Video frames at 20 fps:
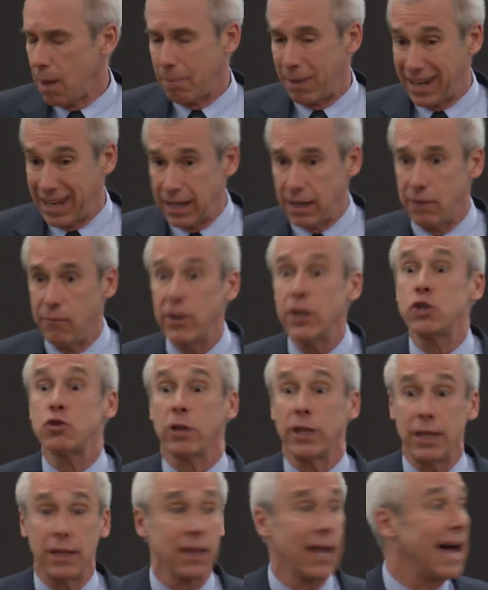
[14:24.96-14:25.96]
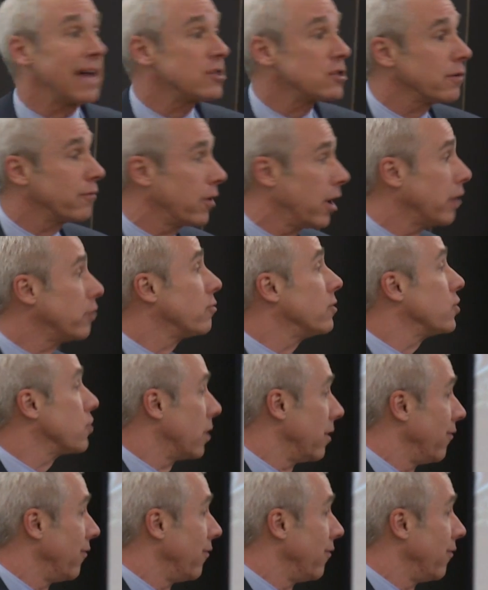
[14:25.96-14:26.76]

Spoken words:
But individually, lots of countries are